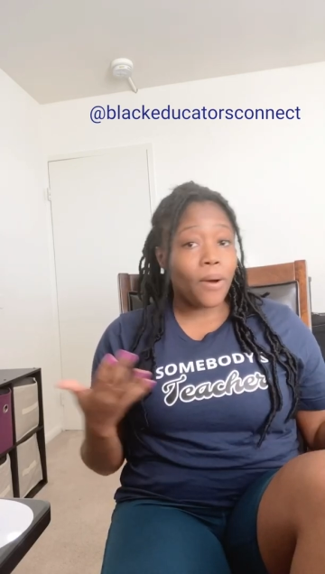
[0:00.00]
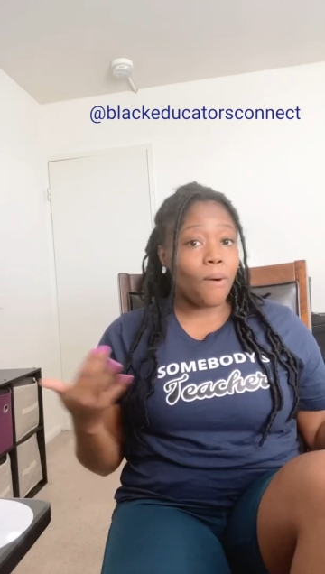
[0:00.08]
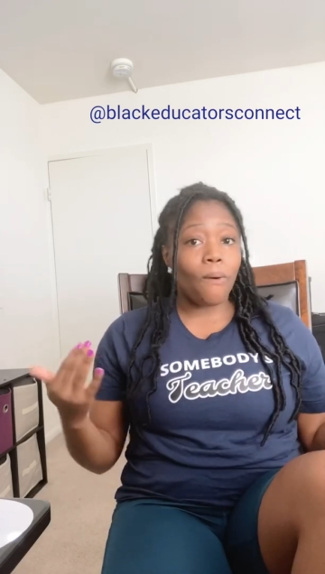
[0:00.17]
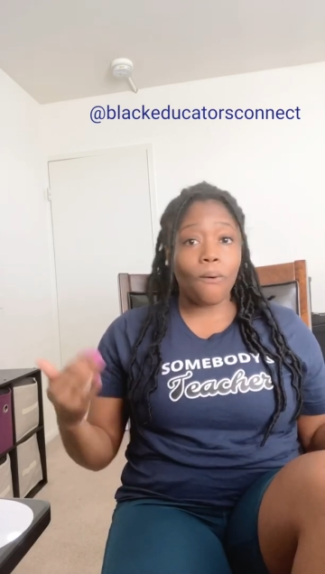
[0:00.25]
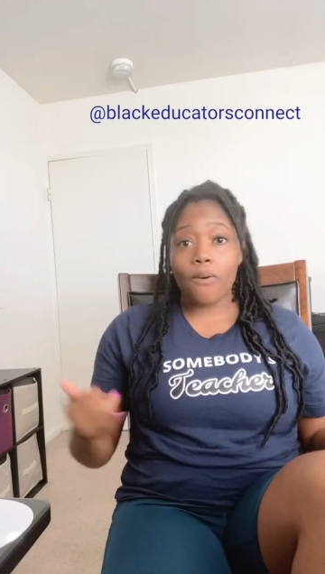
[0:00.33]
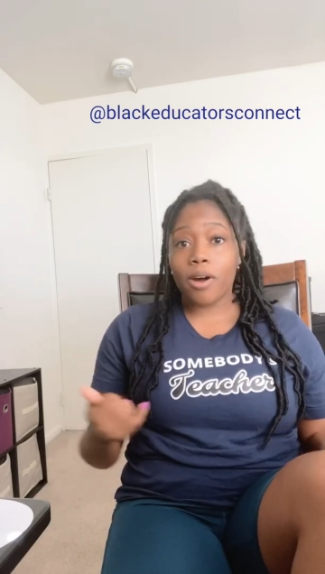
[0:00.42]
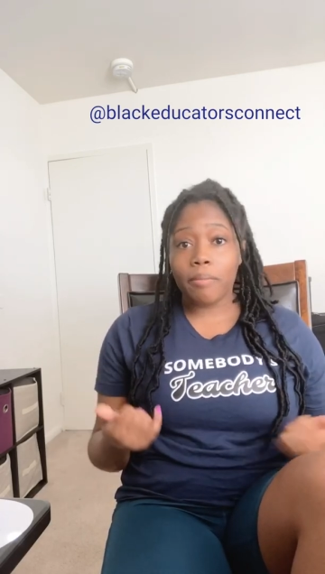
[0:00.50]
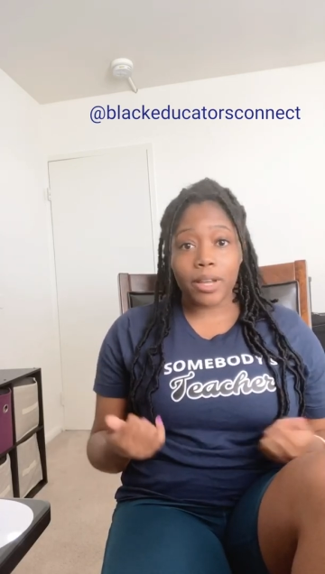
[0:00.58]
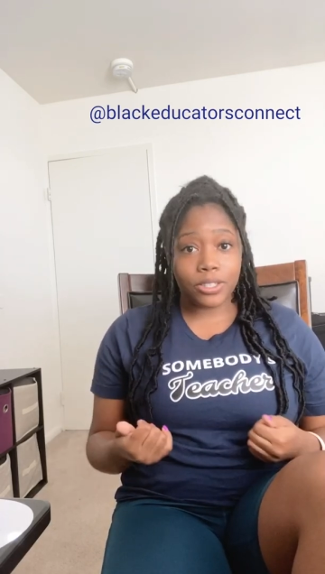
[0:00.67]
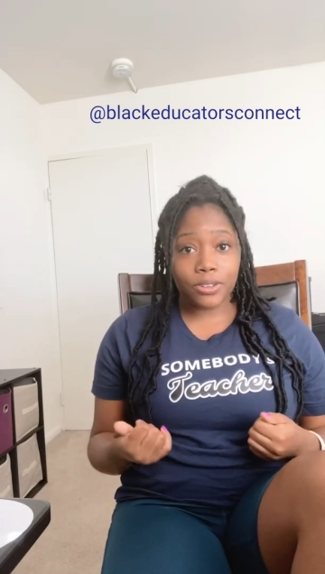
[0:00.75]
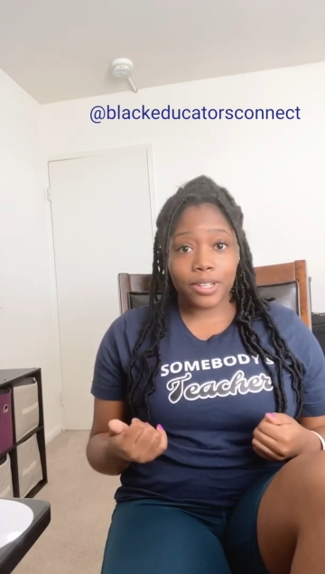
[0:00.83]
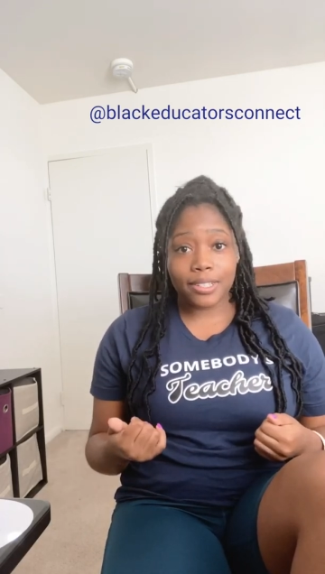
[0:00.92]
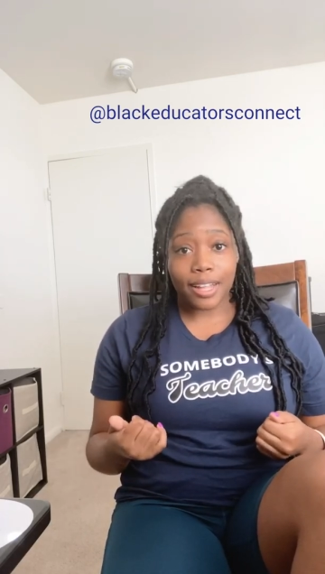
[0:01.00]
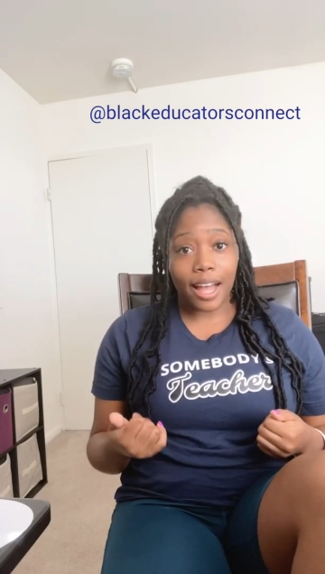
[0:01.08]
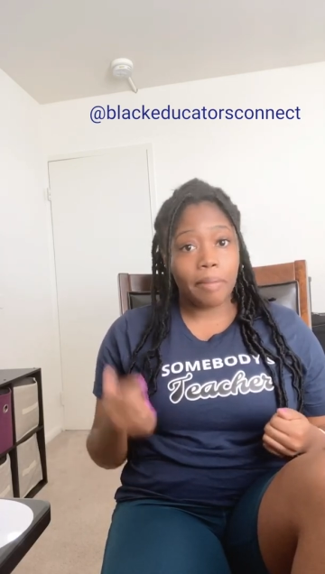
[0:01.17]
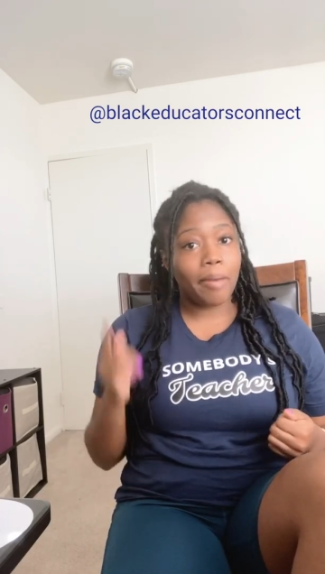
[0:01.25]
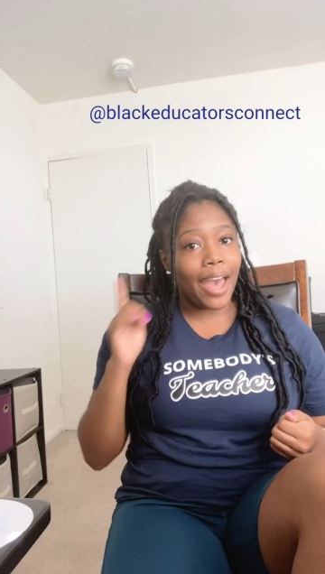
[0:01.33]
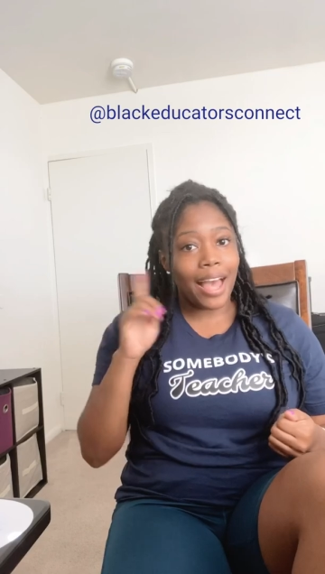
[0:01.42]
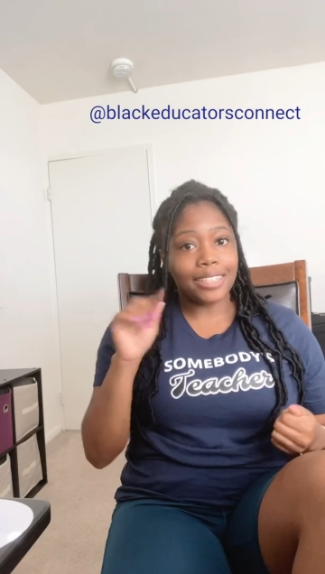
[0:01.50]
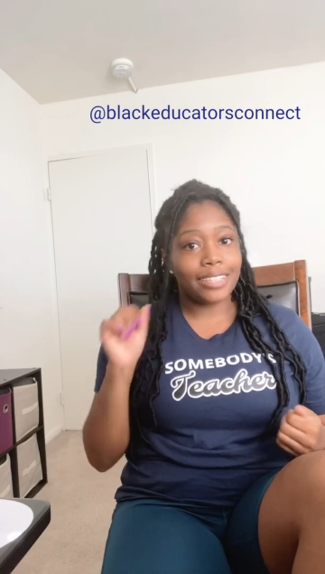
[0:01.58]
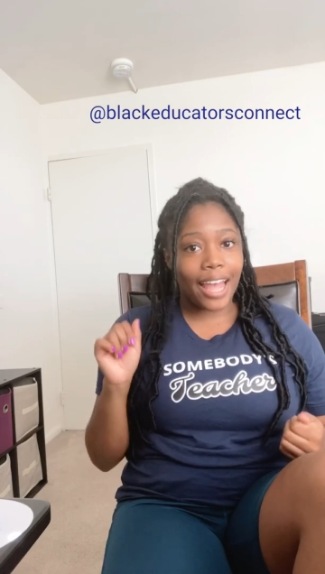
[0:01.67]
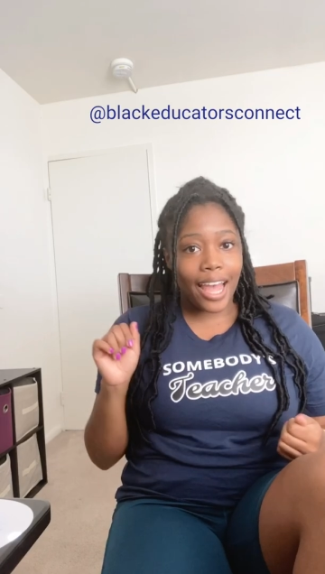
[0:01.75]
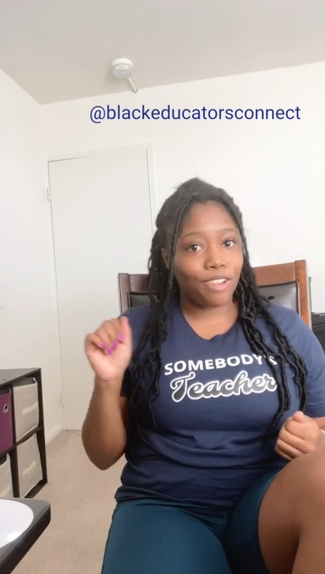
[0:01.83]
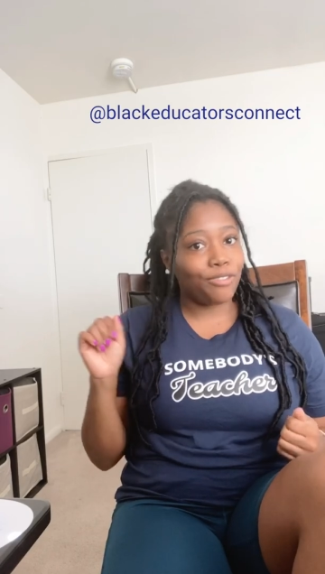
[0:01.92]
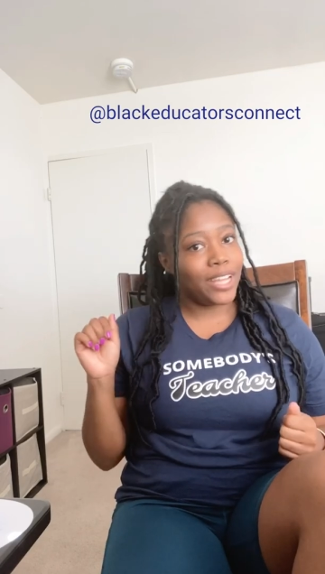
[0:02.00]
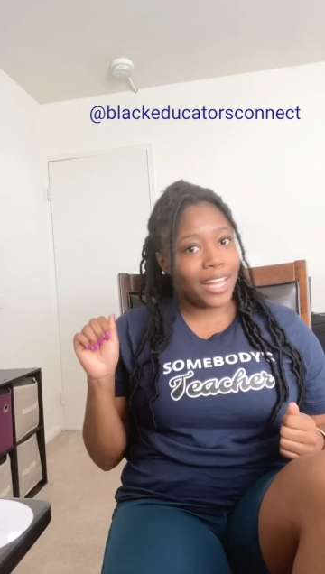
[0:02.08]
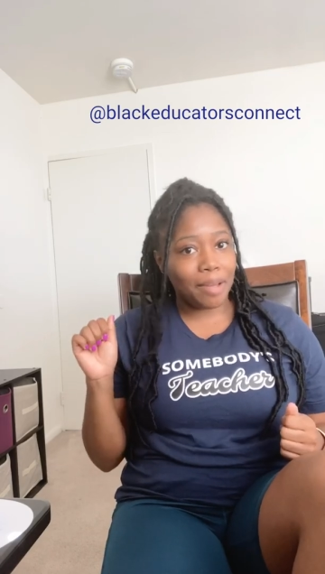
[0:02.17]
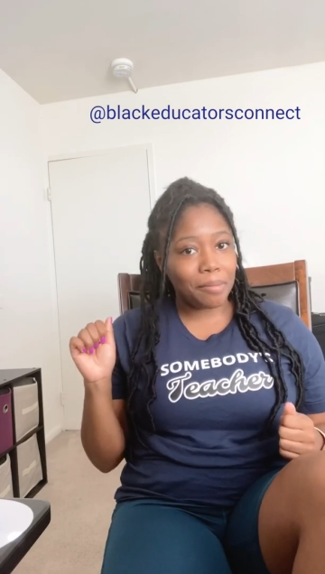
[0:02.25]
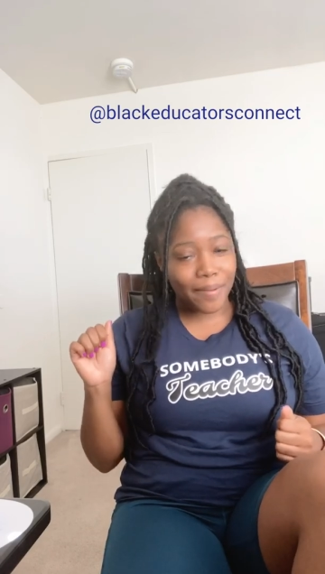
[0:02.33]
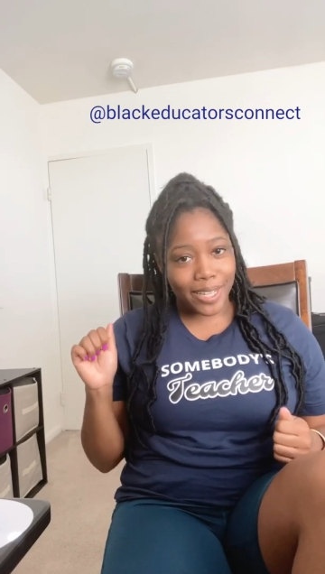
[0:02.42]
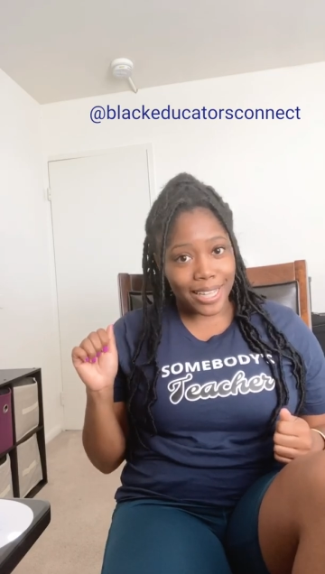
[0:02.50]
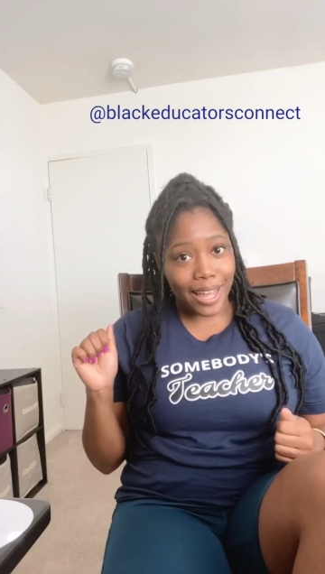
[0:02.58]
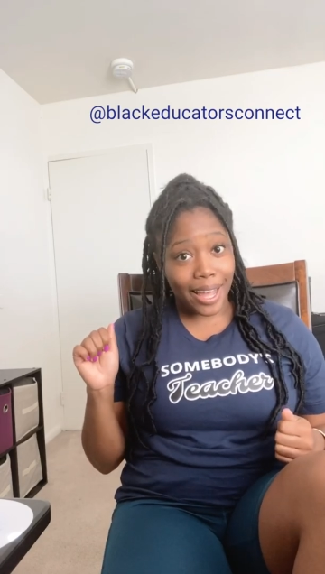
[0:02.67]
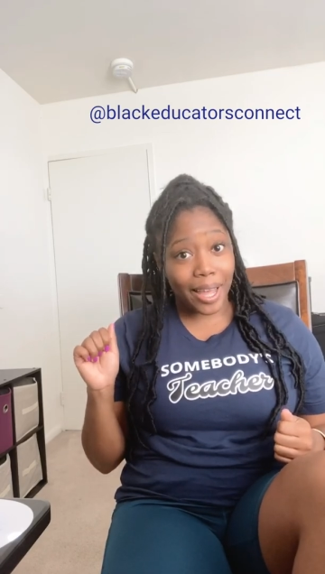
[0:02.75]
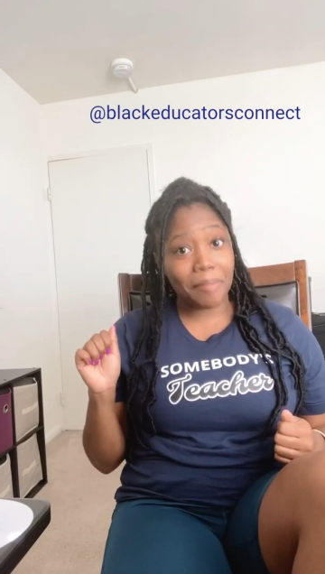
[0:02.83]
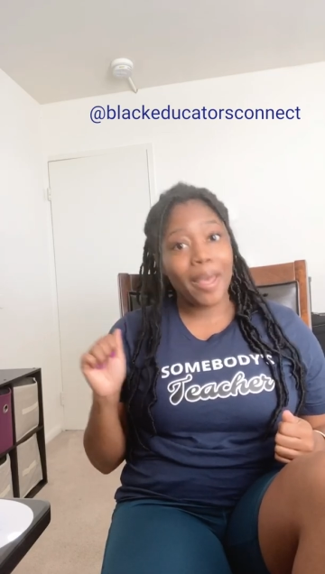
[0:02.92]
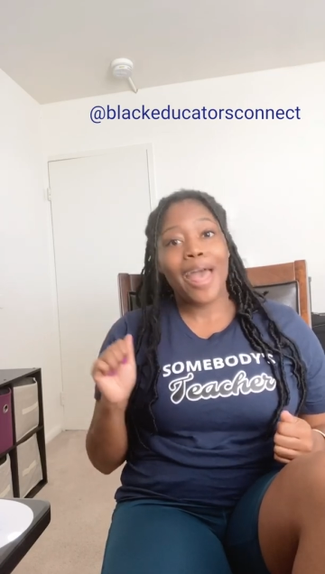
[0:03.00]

or my students' time, hashtag reclaiming my time.